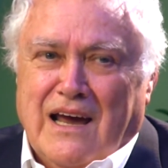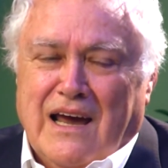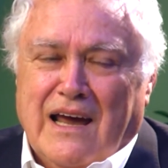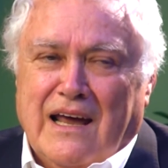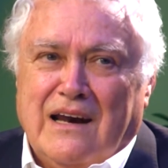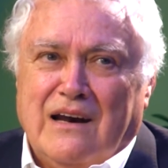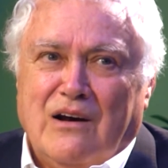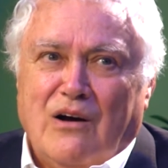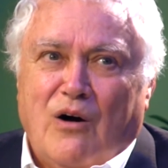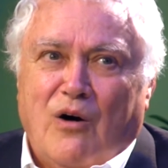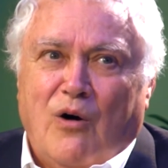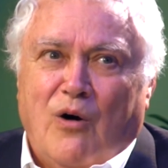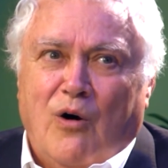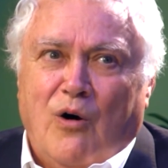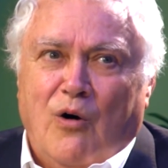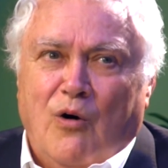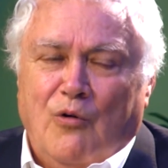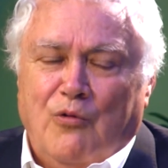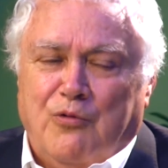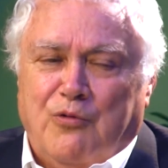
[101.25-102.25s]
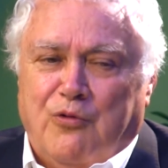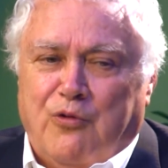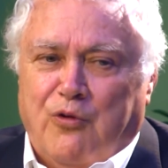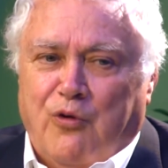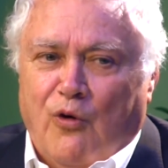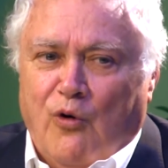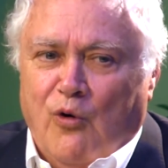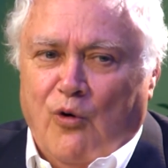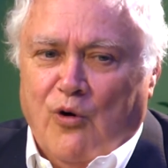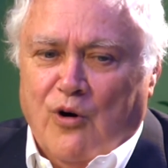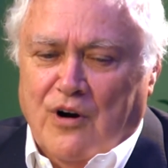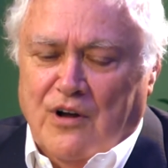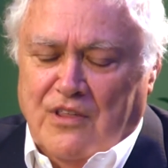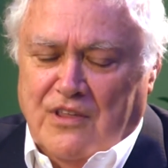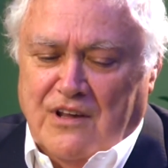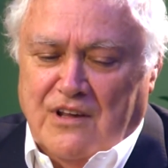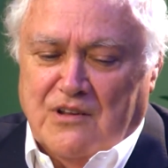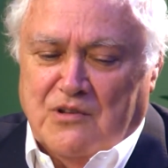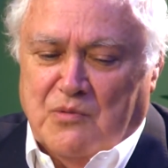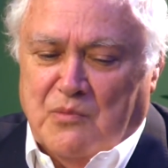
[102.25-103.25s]
And all four of
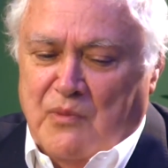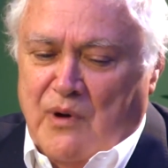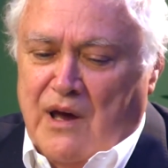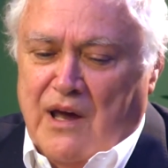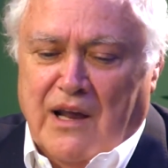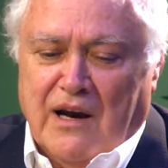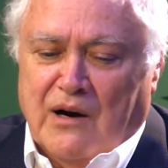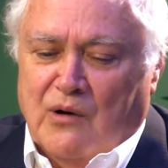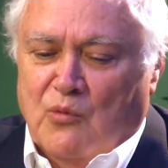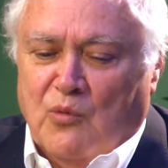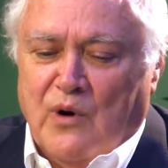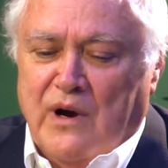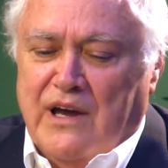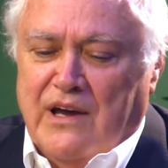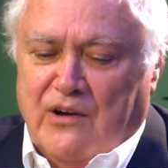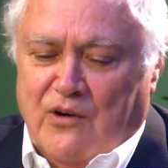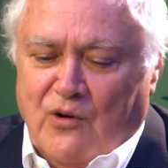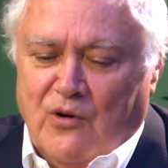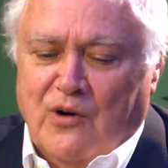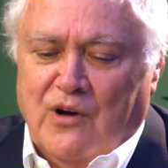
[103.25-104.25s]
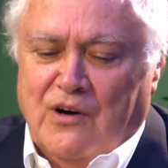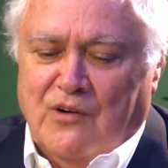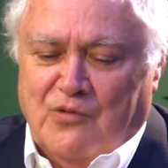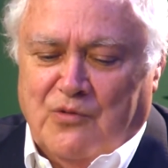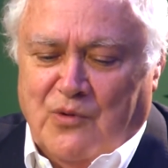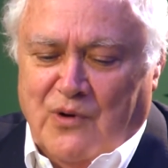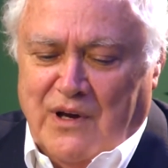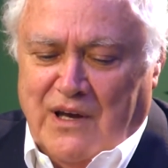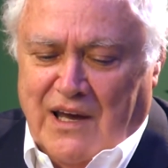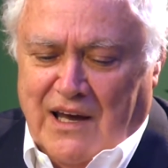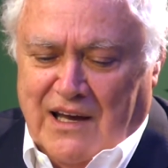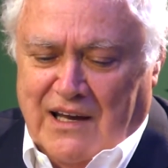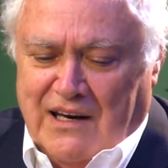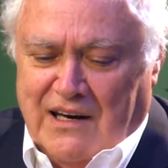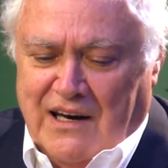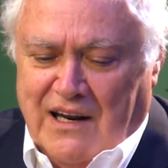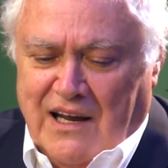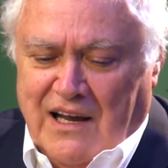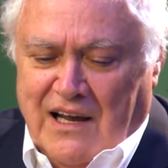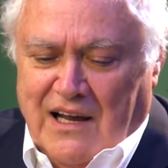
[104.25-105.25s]
these men, and we could if we
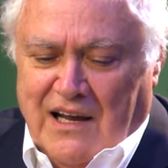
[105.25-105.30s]
had